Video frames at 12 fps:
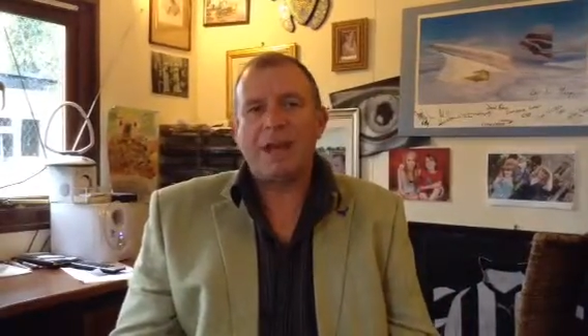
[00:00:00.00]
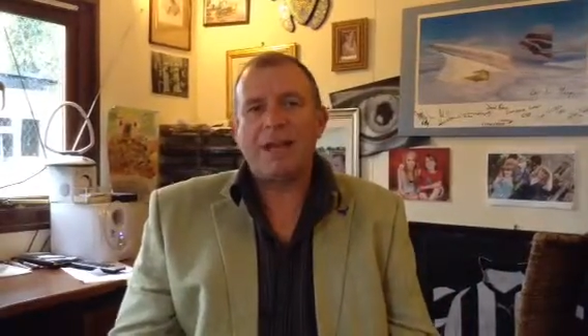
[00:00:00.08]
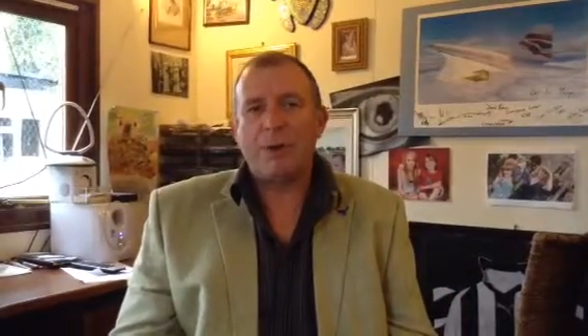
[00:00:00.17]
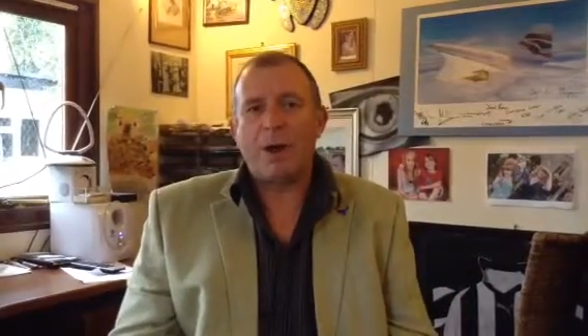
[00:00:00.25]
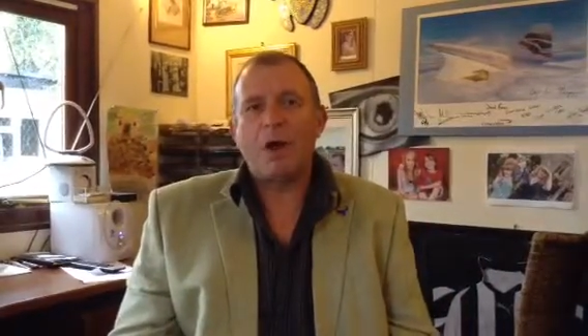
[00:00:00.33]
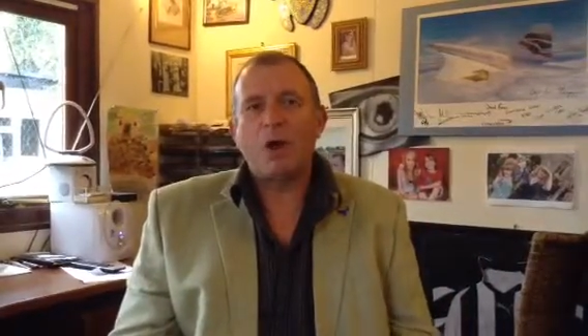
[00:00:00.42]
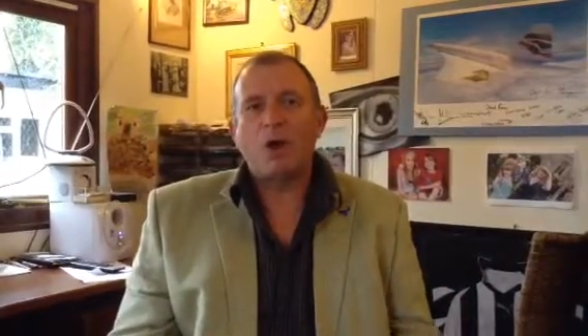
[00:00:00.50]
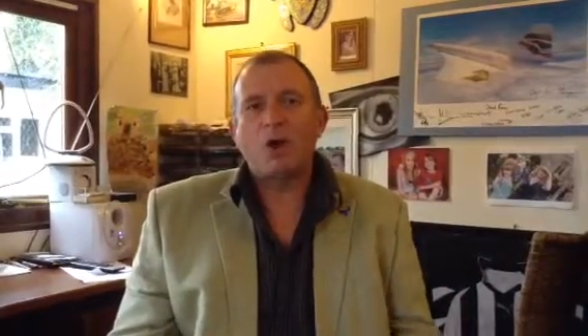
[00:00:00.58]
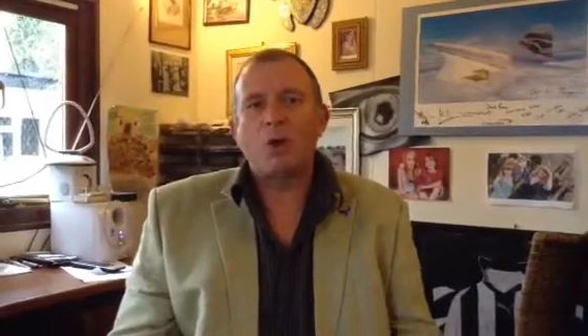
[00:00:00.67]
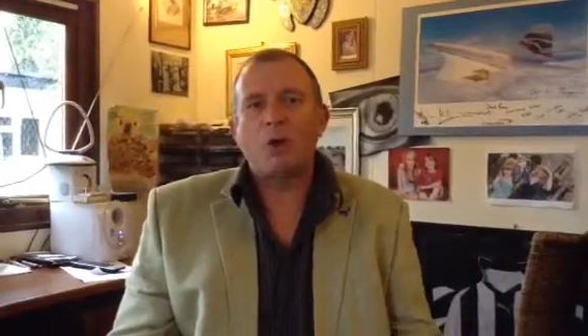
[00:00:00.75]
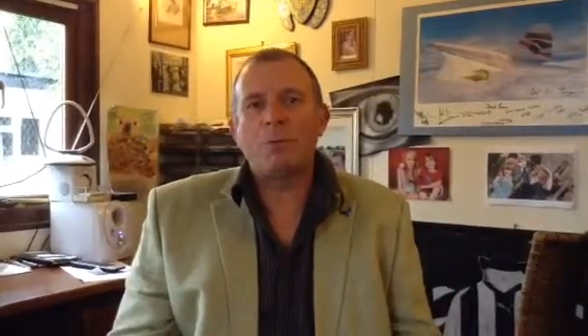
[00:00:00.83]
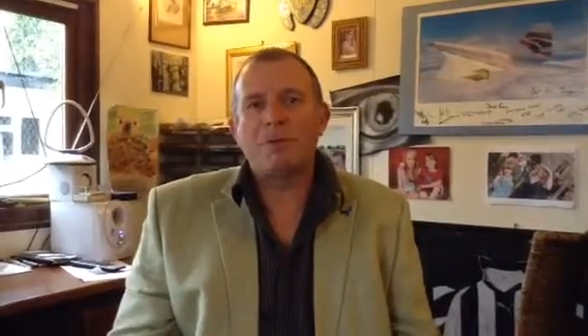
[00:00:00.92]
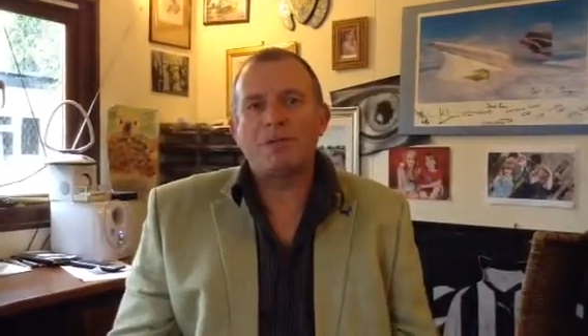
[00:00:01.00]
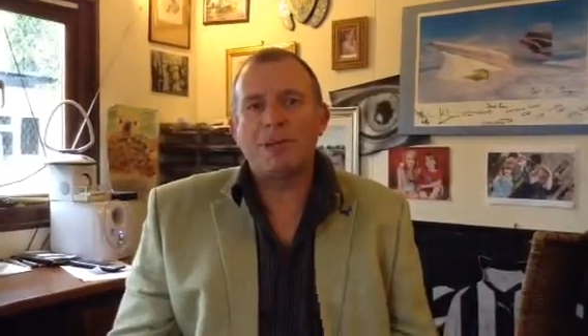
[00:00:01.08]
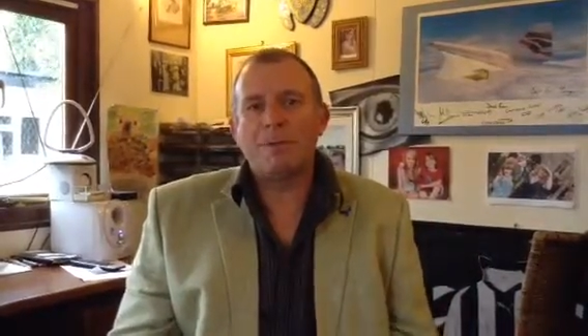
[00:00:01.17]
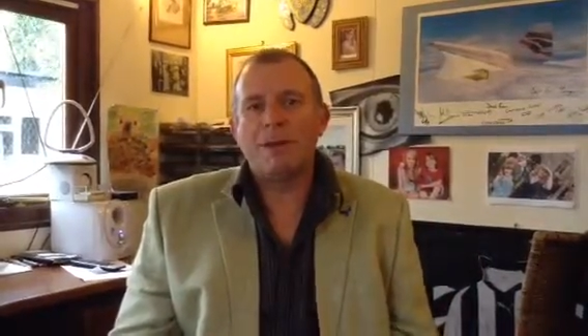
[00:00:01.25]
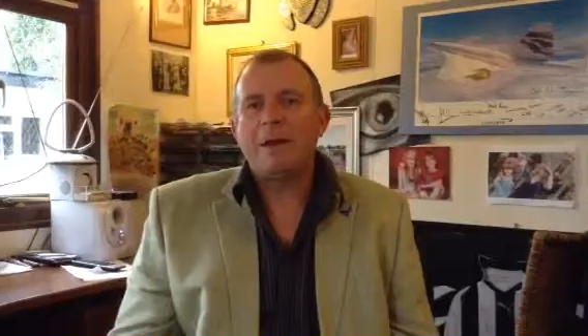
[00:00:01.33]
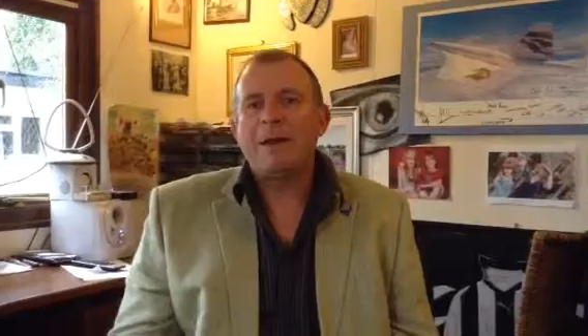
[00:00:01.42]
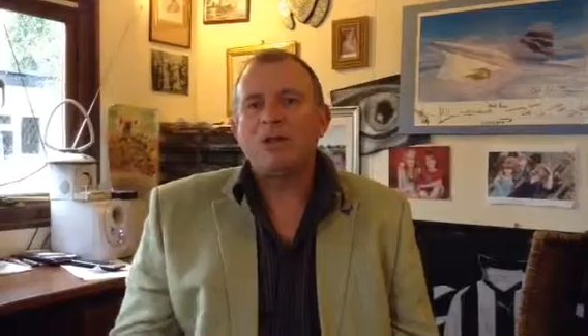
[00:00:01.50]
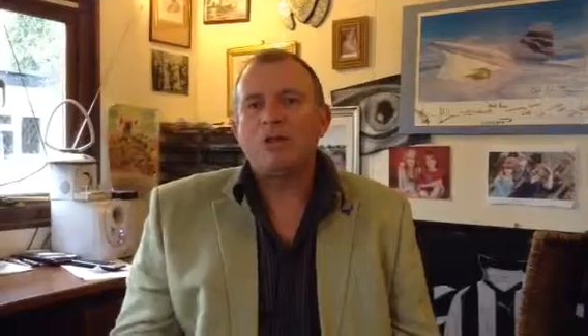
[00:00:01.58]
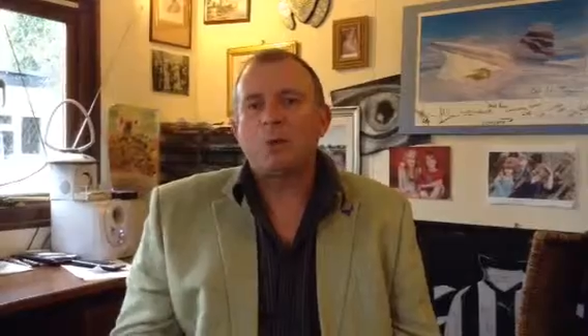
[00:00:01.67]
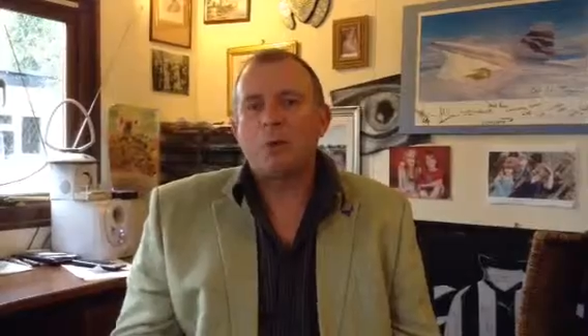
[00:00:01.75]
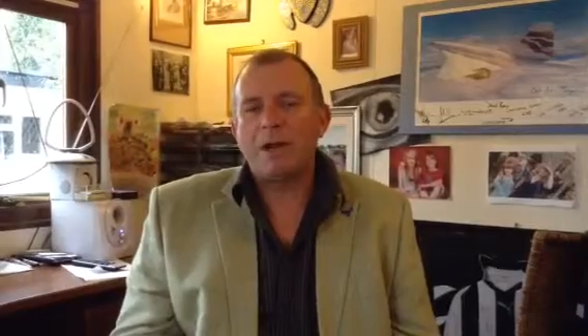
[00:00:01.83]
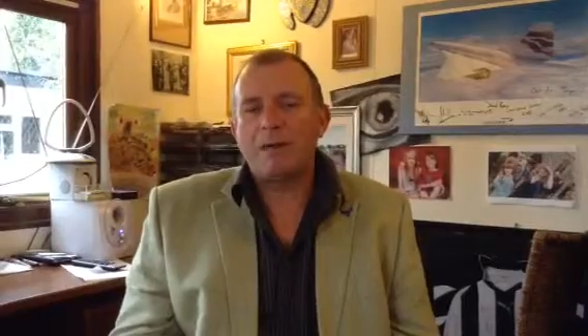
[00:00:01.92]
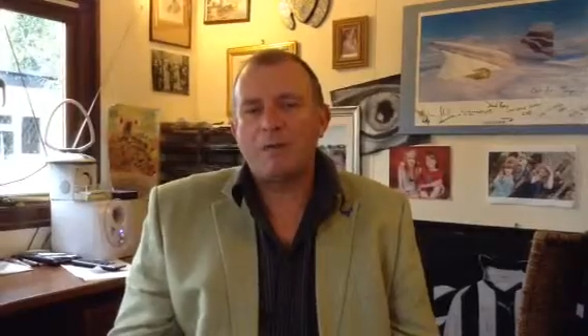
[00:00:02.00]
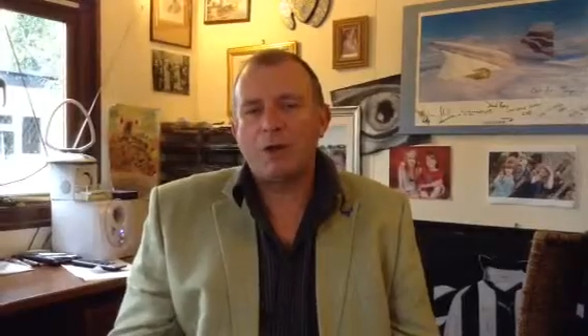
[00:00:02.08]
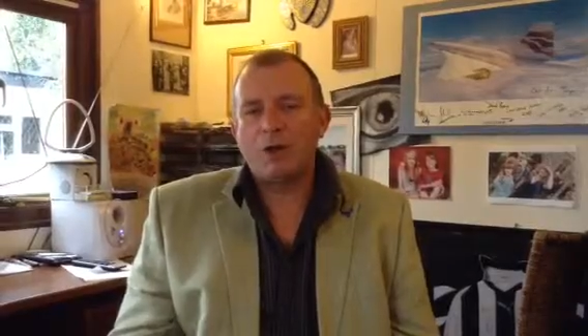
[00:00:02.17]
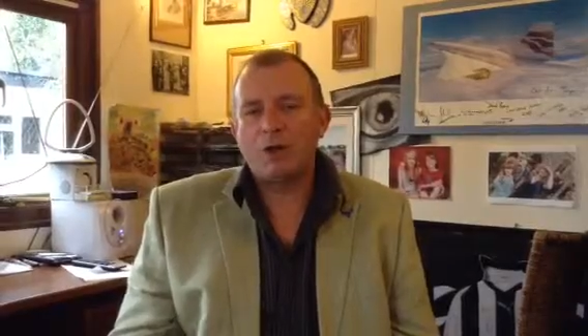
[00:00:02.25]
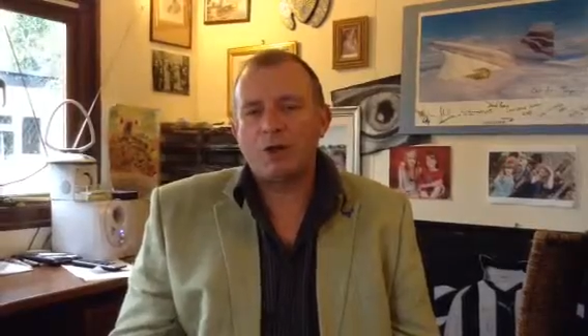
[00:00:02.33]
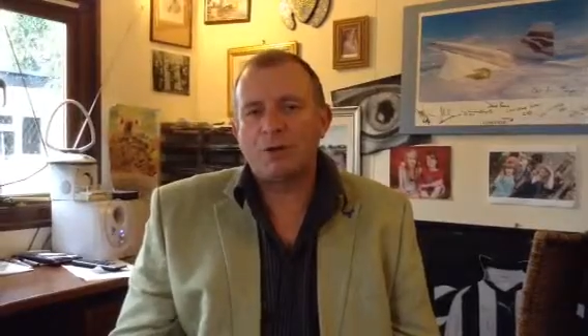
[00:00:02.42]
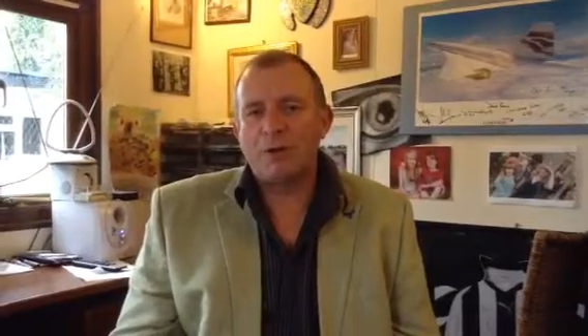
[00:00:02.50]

Anyway, come and see me. 21st